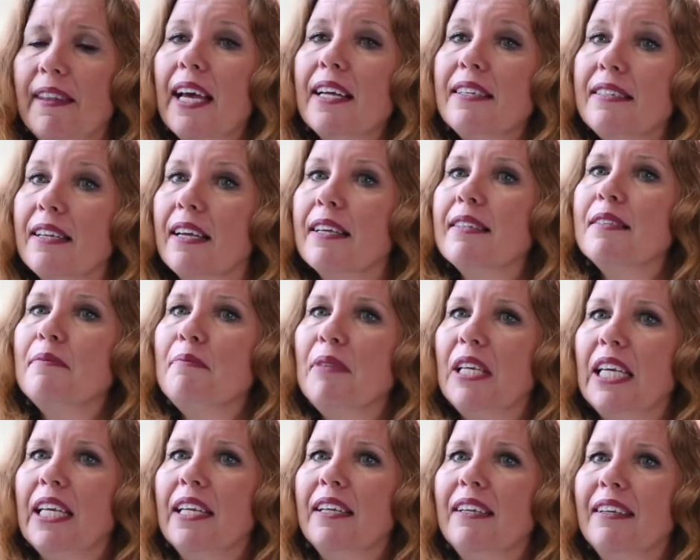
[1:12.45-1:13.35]
that does
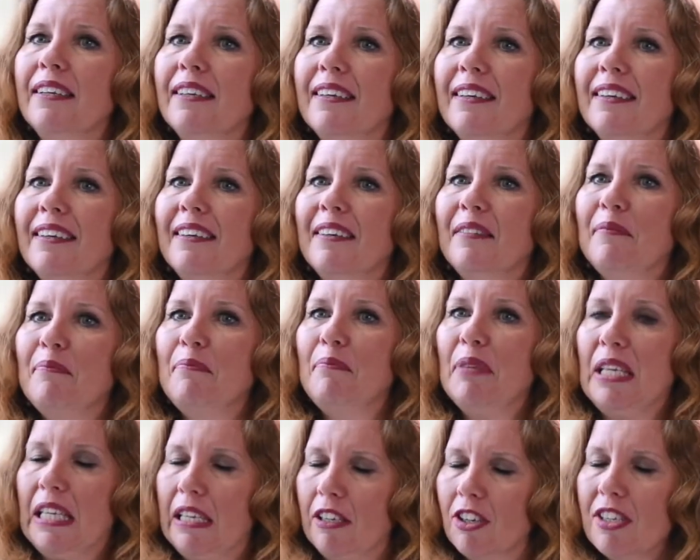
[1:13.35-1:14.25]
mean
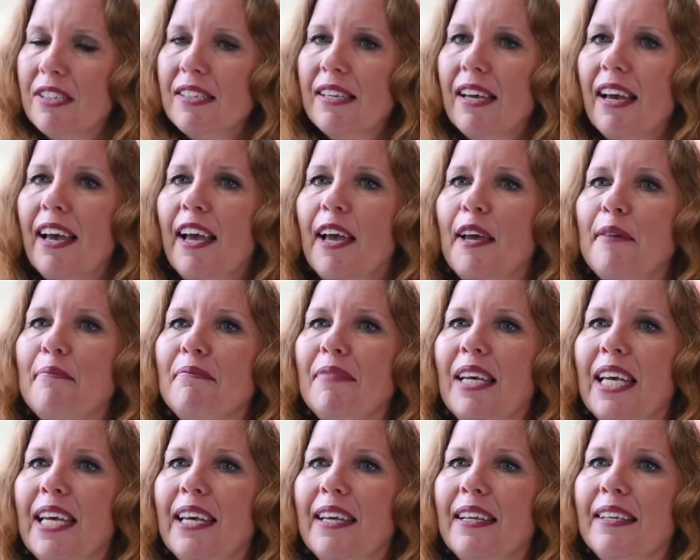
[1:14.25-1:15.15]
being on time
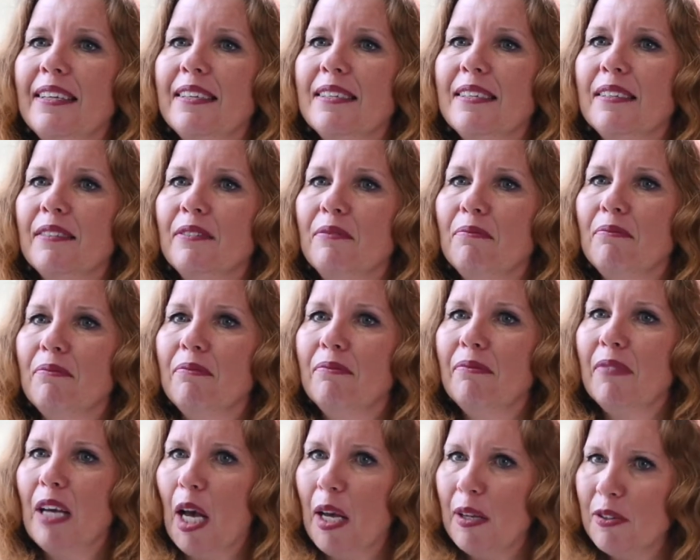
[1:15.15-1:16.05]
and
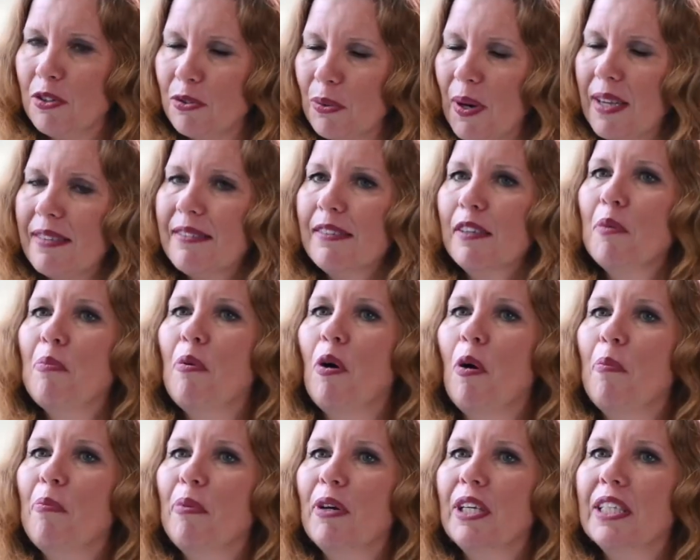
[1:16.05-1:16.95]
dressing
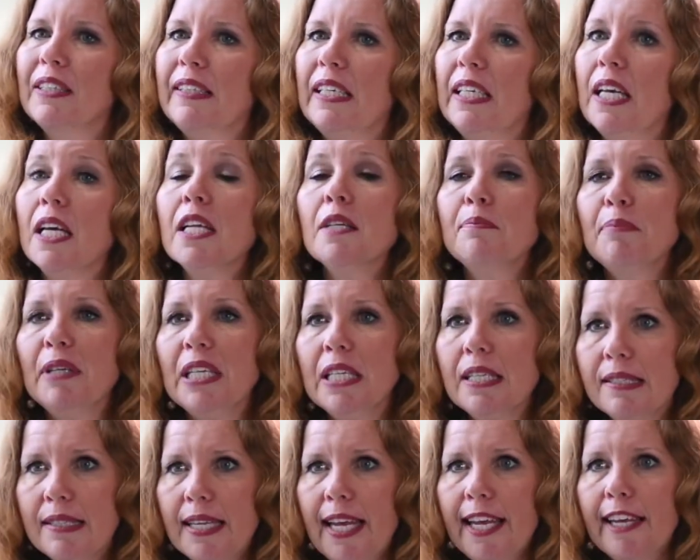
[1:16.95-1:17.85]
appropriately and being
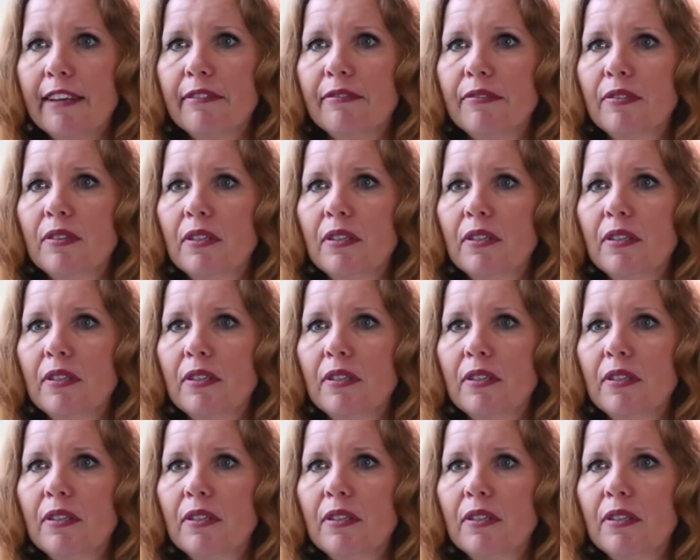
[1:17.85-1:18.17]
safe.